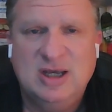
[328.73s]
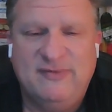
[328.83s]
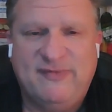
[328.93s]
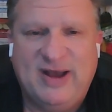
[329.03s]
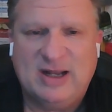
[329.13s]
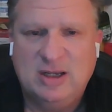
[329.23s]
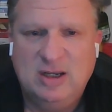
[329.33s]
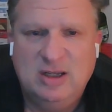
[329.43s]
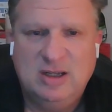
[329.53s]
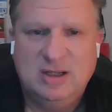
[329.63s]
In fact,
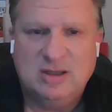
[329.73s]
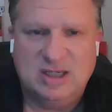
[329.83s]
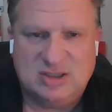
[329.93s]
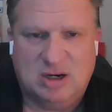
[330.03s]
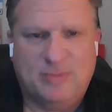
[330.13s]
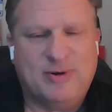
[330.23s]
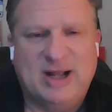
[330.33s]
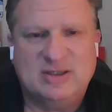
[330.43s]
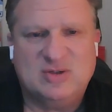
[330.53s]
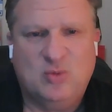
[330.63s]
they start
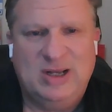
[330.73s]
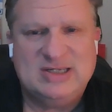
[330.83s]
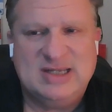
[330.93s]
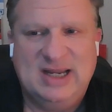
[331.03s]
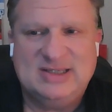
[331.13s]
practice Wednesday.